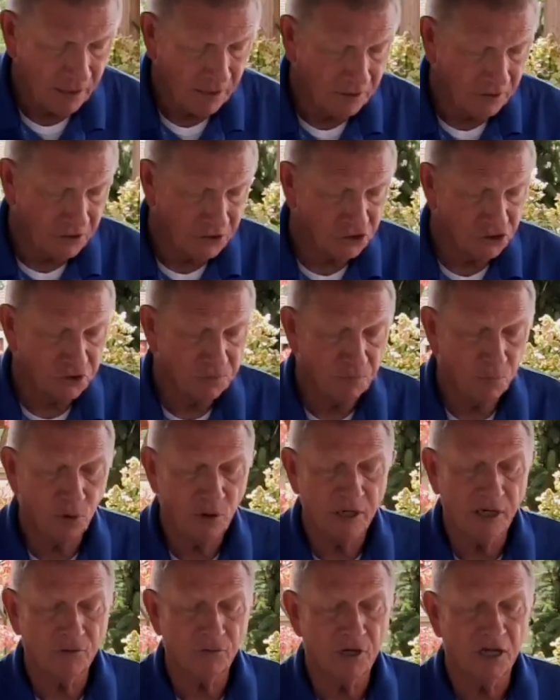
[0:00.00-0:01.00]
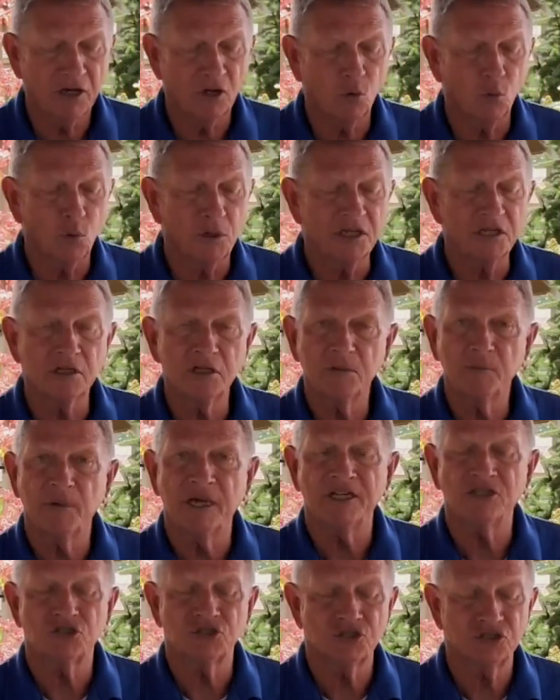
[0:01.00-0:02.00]
and this is put out on a weekly
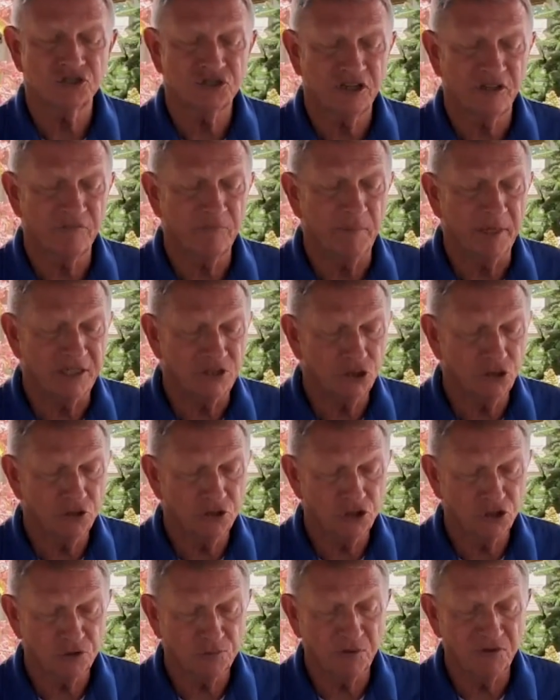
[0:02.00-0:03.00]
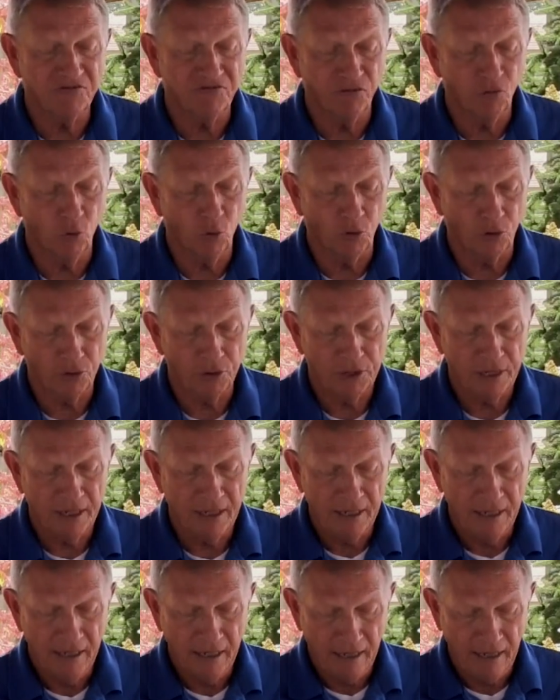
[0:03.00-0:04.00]
basis, I've mentioned this before,
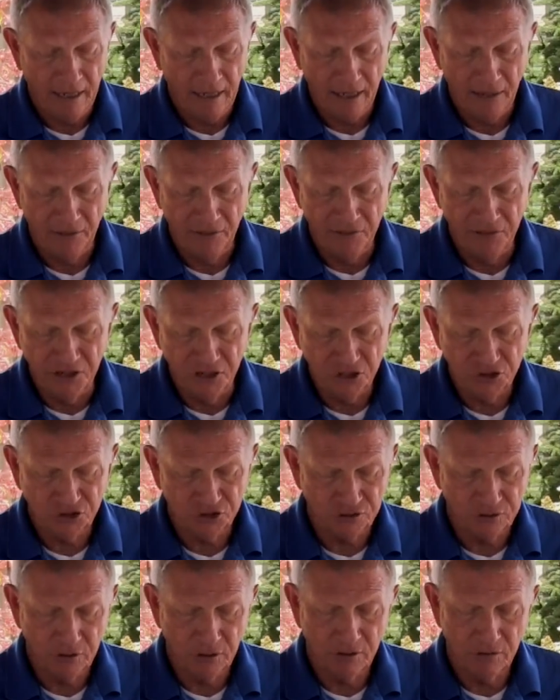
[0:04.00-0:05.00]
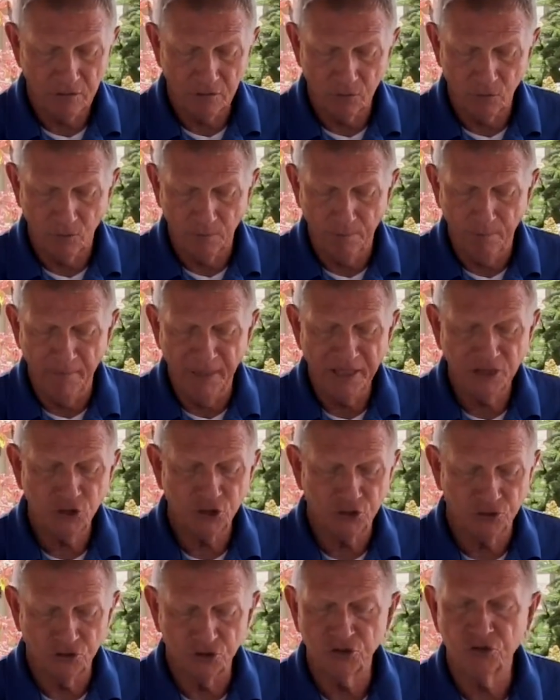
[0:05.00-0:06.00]
this
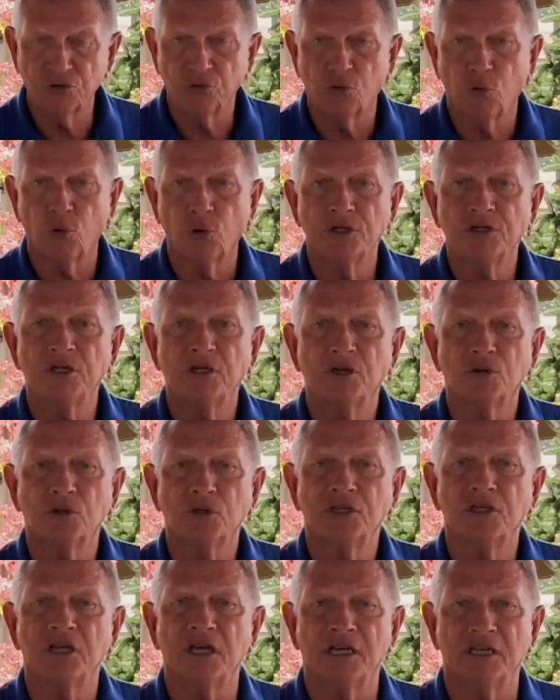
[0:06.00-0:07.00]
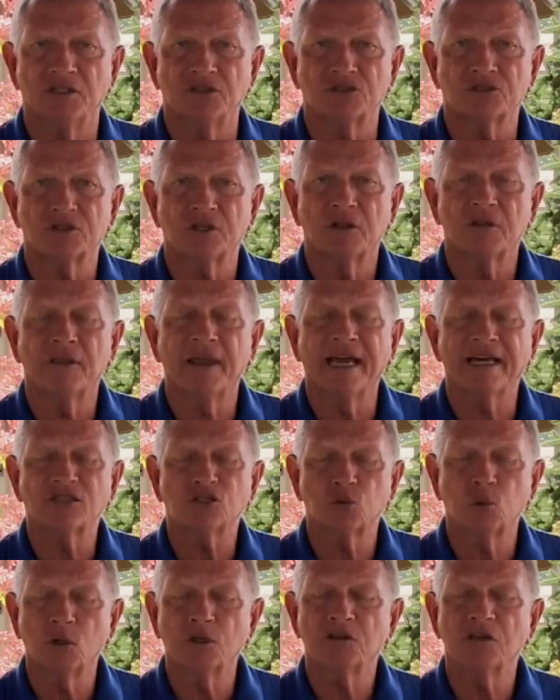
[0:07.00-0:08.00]
mentions the growing degree days.
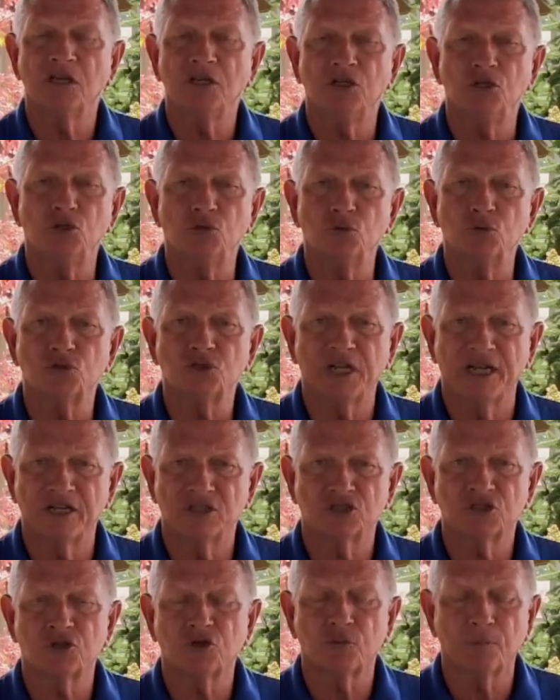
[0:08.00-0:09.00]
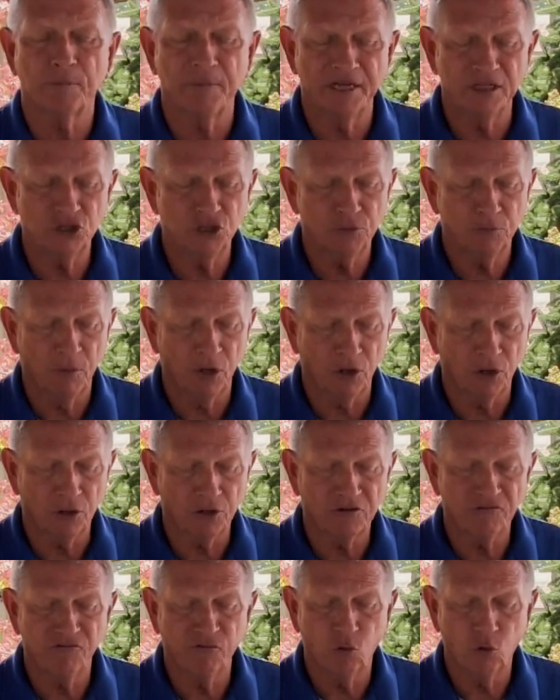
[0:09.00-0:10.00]
That's what they use as their
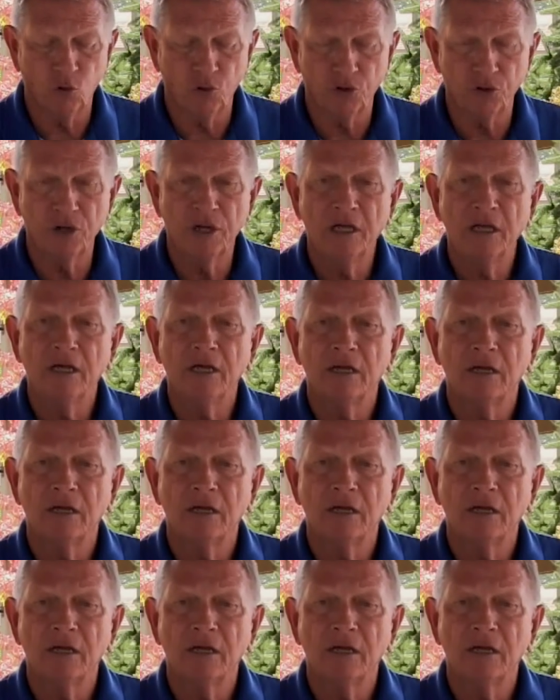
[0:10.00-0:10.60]
benchmark for